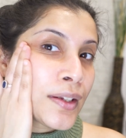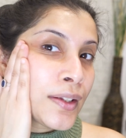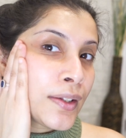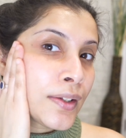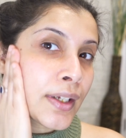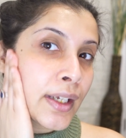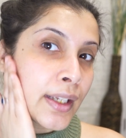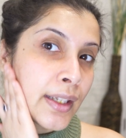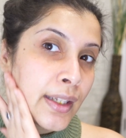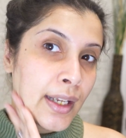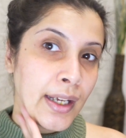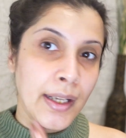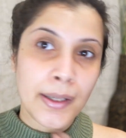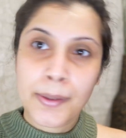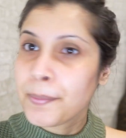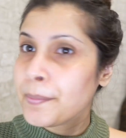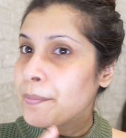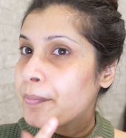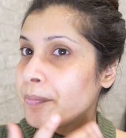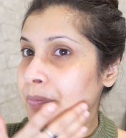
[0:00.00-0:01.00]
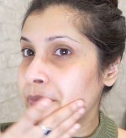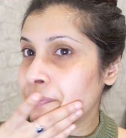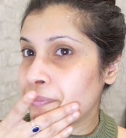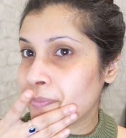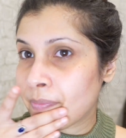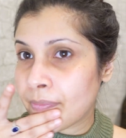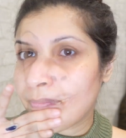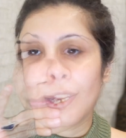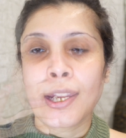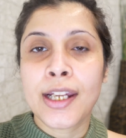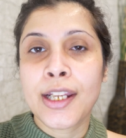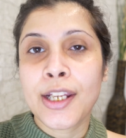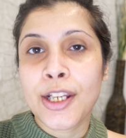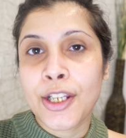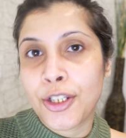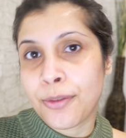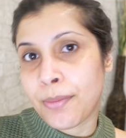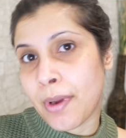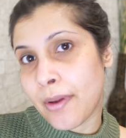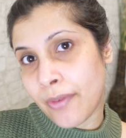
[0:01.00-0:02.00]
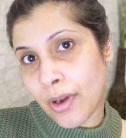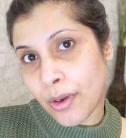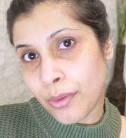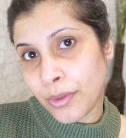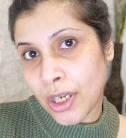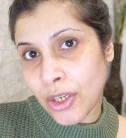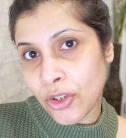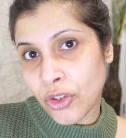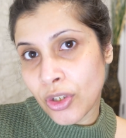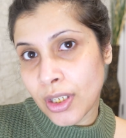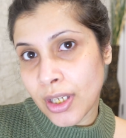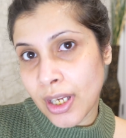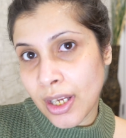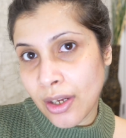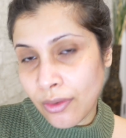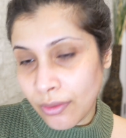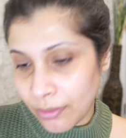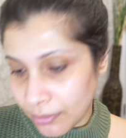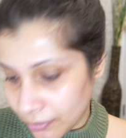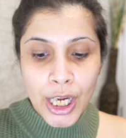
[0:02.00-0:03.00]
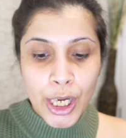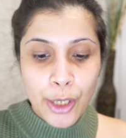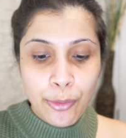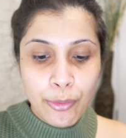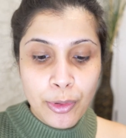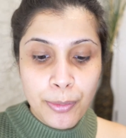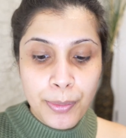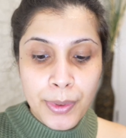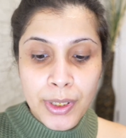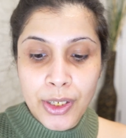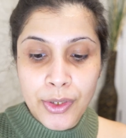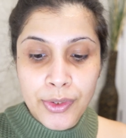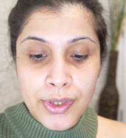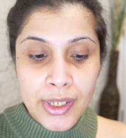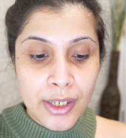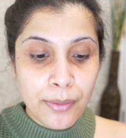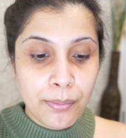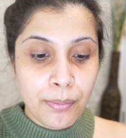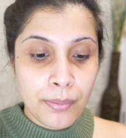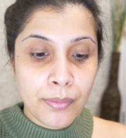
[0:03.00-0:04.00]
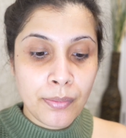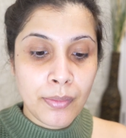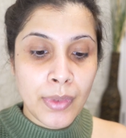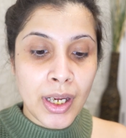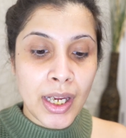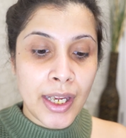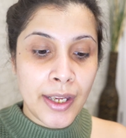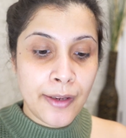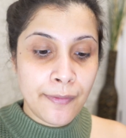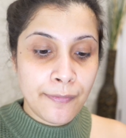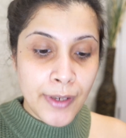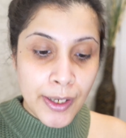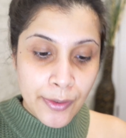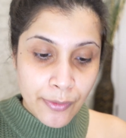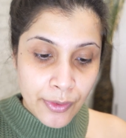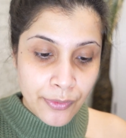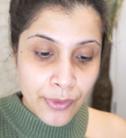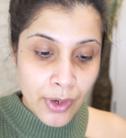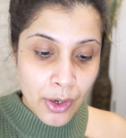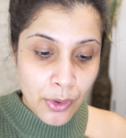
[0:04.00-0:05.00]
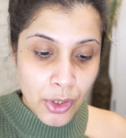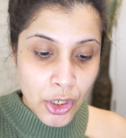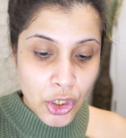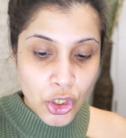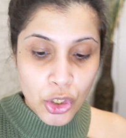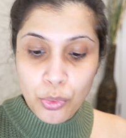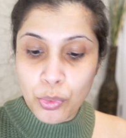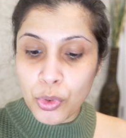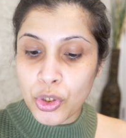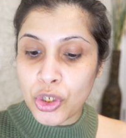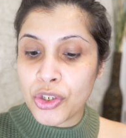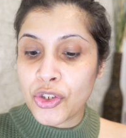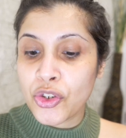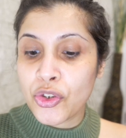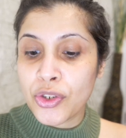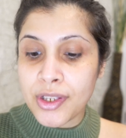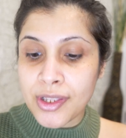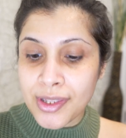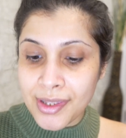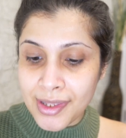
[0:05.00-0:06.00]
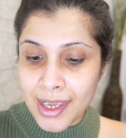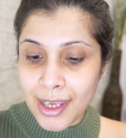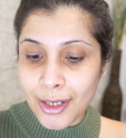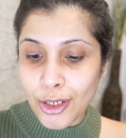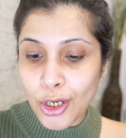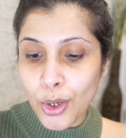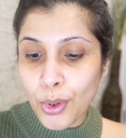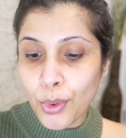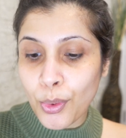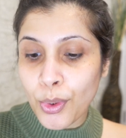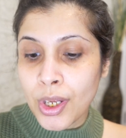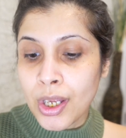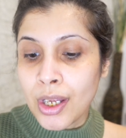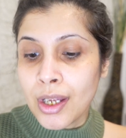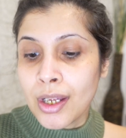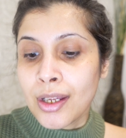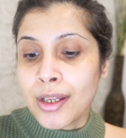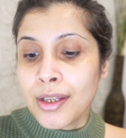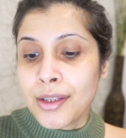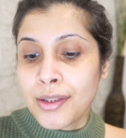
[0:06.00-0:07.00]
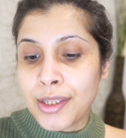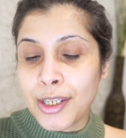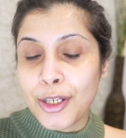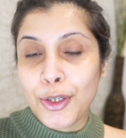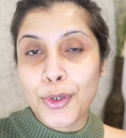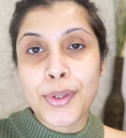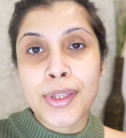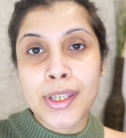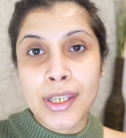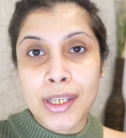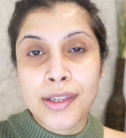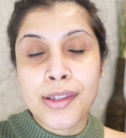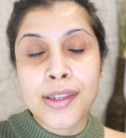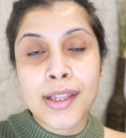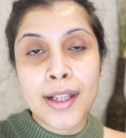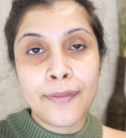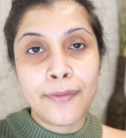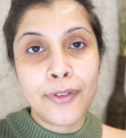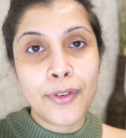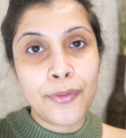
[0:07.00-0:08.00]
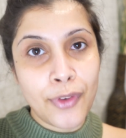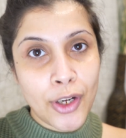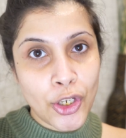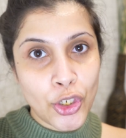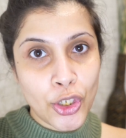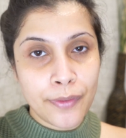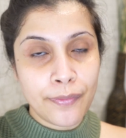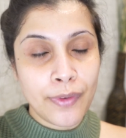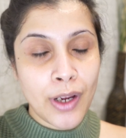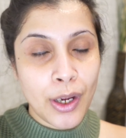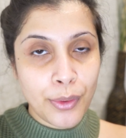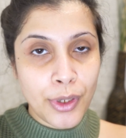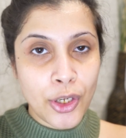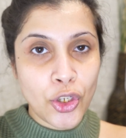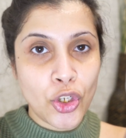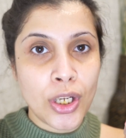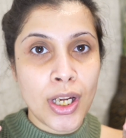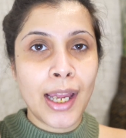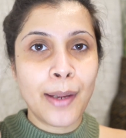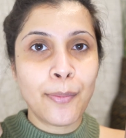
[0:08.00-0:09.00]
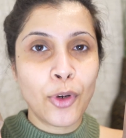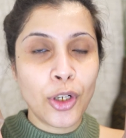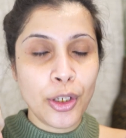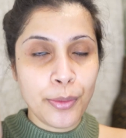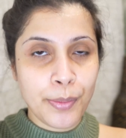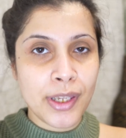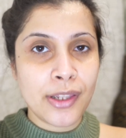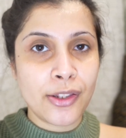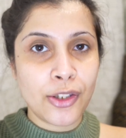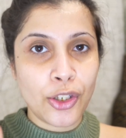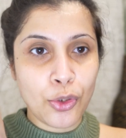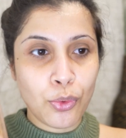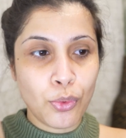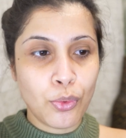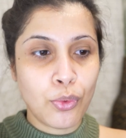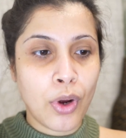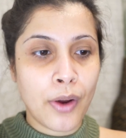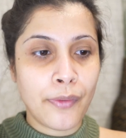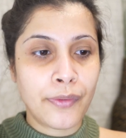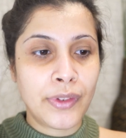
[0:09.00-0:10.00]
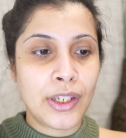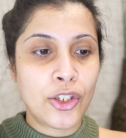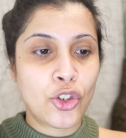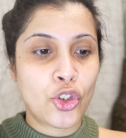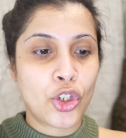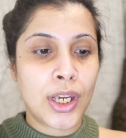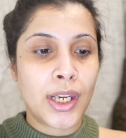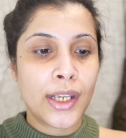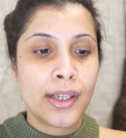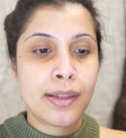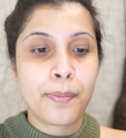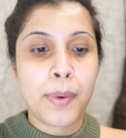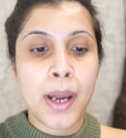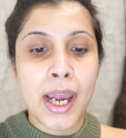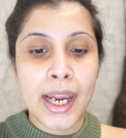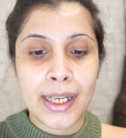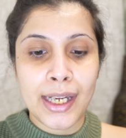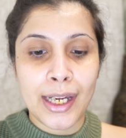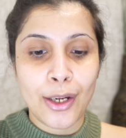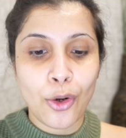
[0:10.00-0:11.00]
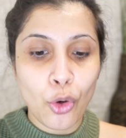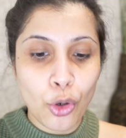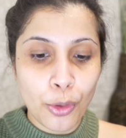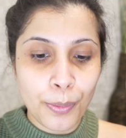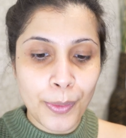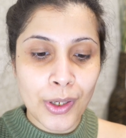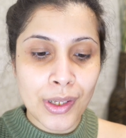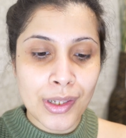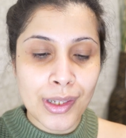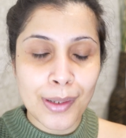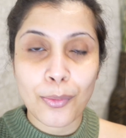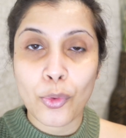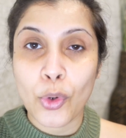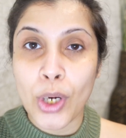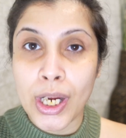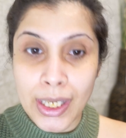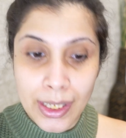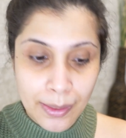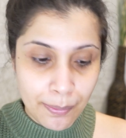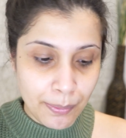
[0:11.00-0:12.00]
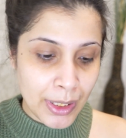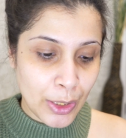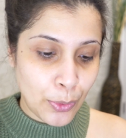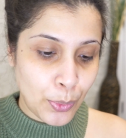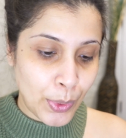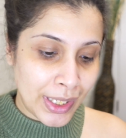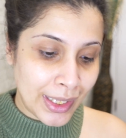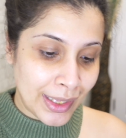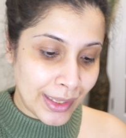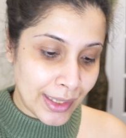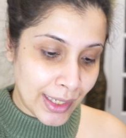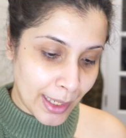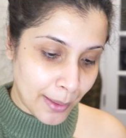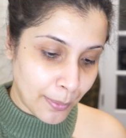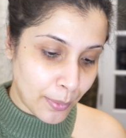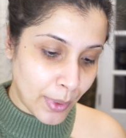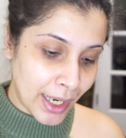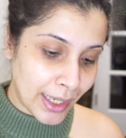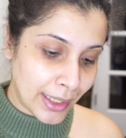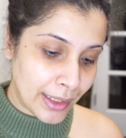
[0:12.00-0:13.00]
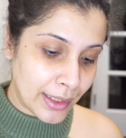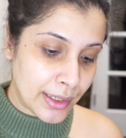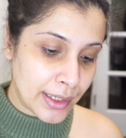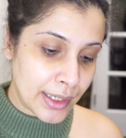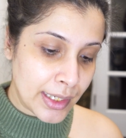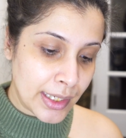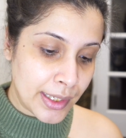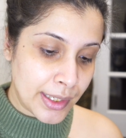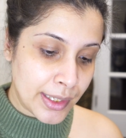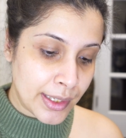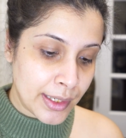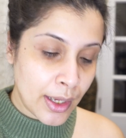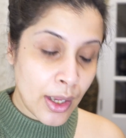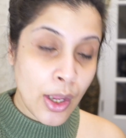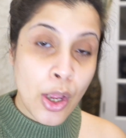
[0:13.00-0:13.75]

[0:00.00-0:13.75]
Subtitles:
look at that. Getting into my foundation now, I will be using my favorite foundation, which is Shiseido Synchroskin Self-Refreshing Foundation. I'm going to mix two of these shades, Pine and Oak, because I'm right between them at this